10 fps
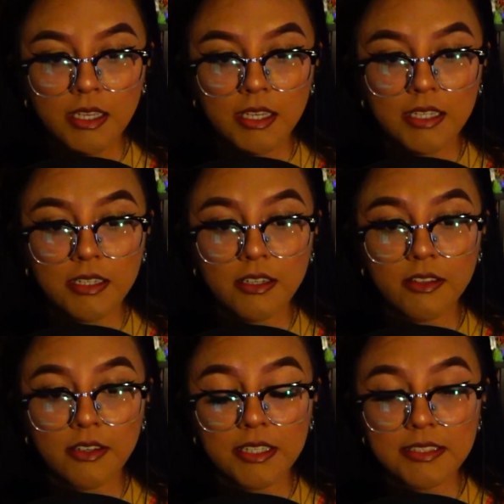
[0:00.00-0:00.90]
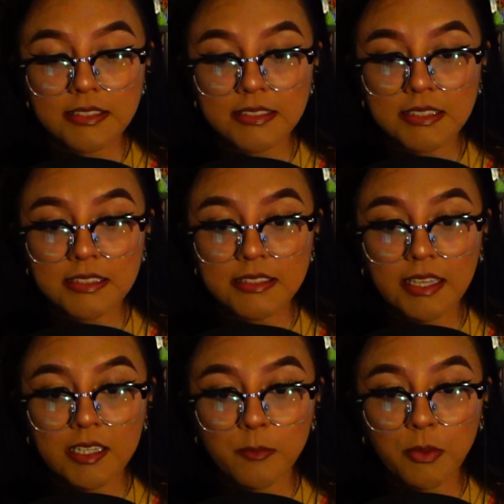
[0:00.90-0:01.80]
In another instance,
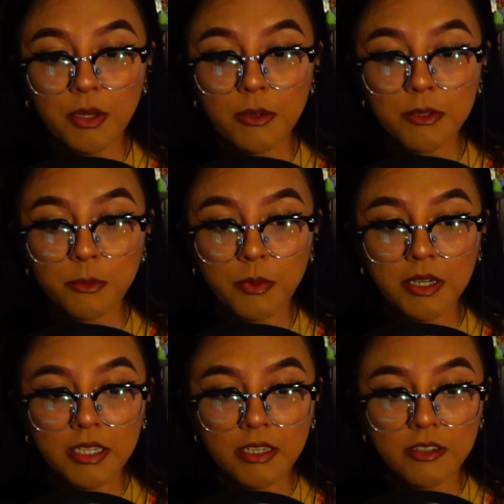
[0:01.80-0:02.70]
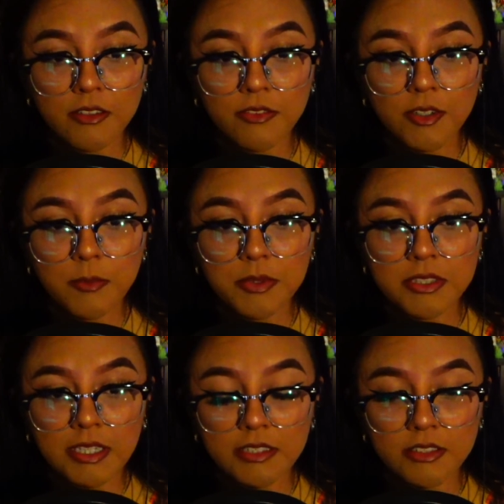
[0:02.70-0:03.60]
an employee was working on the film
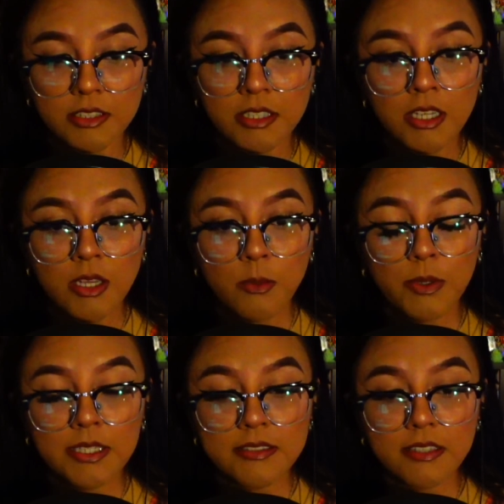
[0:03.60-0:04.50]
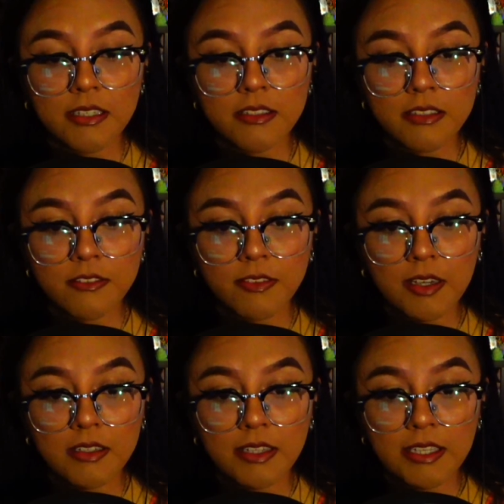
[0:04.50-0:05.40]
projector when he suddenly
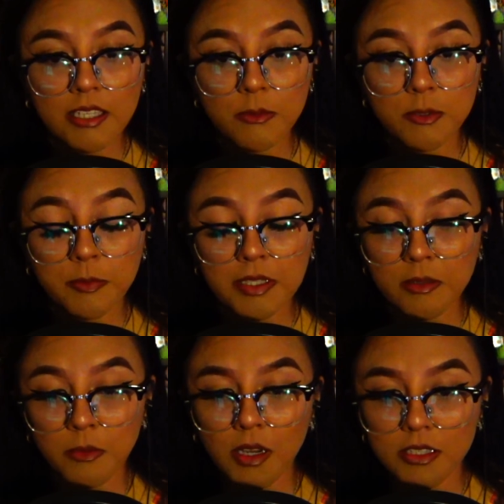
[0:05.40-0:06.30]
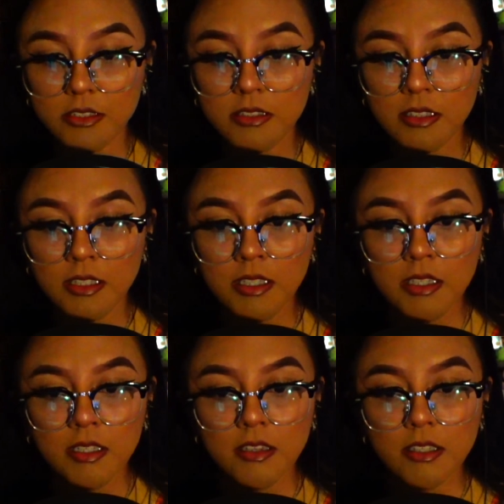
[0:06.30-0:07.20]
felt like he was being watched.
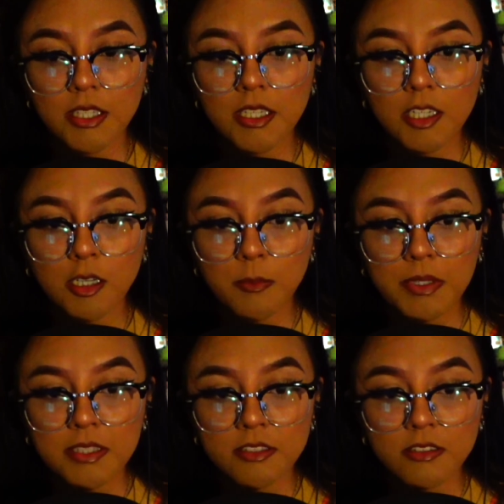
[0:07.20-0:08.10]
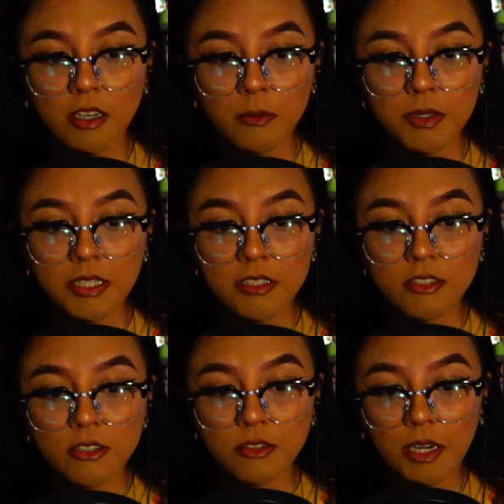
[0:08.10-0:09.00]
Looking up, he saw what he
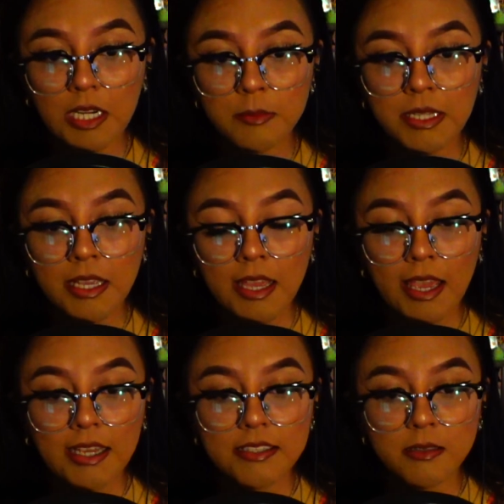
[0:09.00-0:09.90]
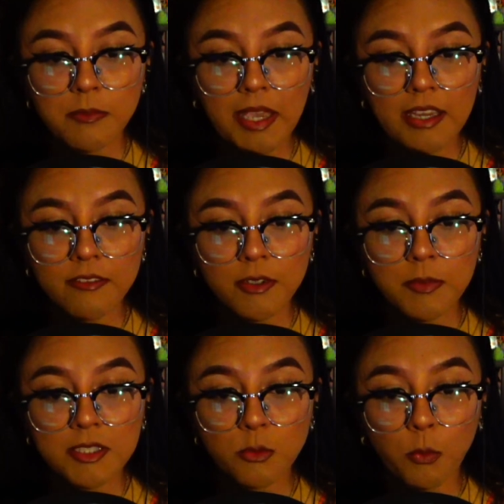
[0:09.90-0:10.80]
described as a man from
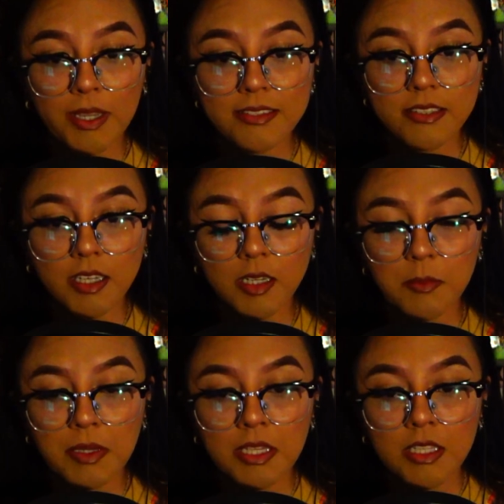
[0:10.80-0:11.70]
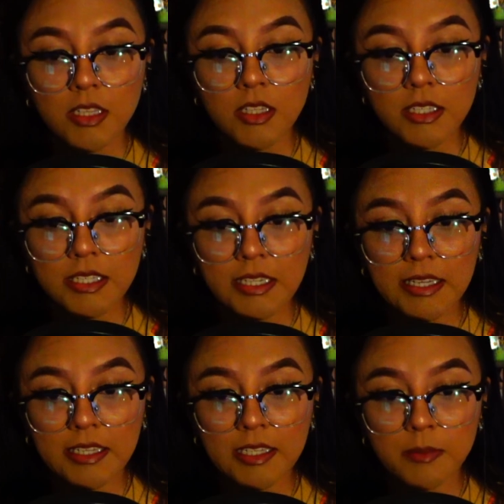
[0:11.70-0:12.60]
his waist up looking at
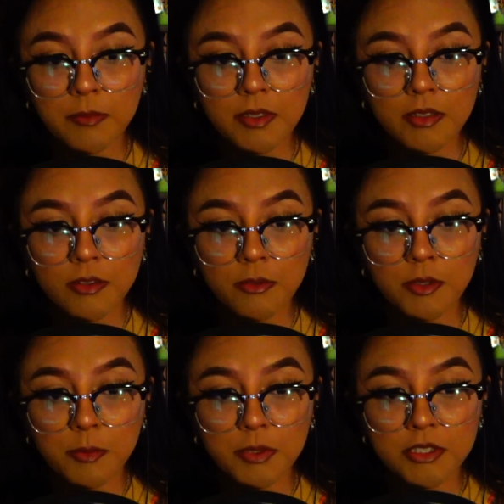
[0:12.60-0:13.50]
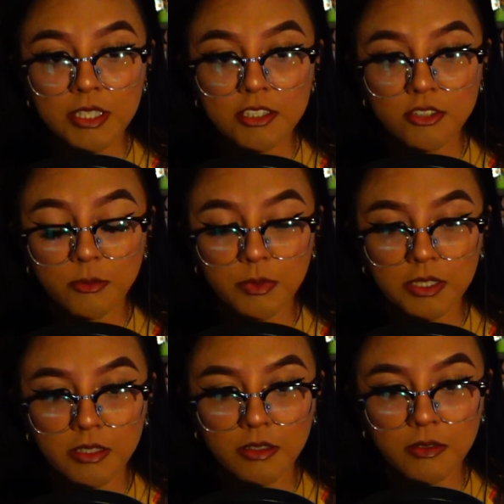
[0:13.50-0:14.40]
him through the projection
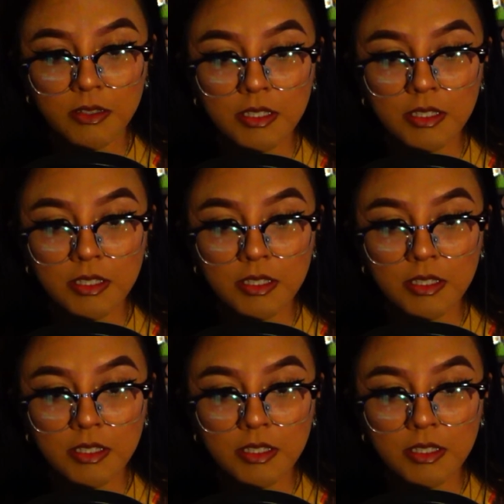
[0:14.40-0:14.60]
window,